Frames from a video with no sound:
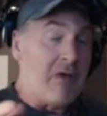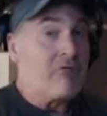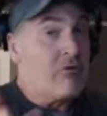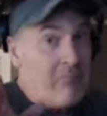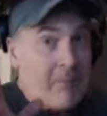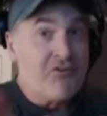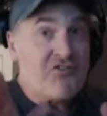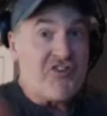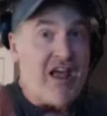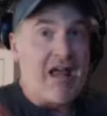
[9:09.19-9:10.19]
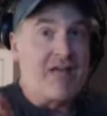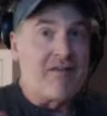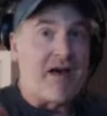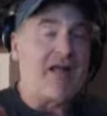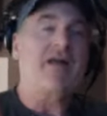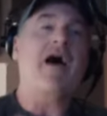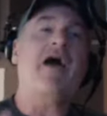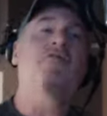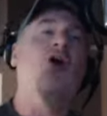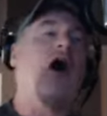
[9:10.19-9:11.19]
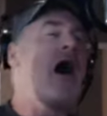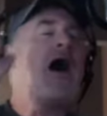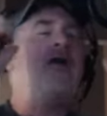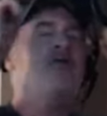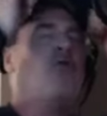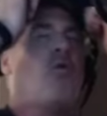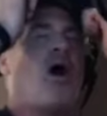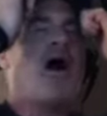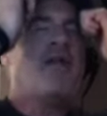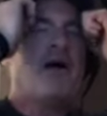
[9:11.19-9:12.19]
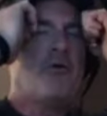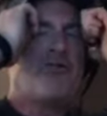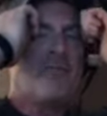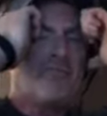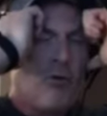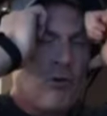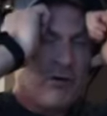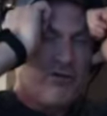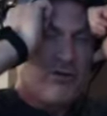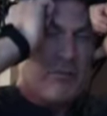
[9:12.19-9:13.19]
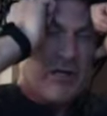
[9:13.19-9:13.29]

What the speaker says: I remember saying that. And I don't know why that was important to me.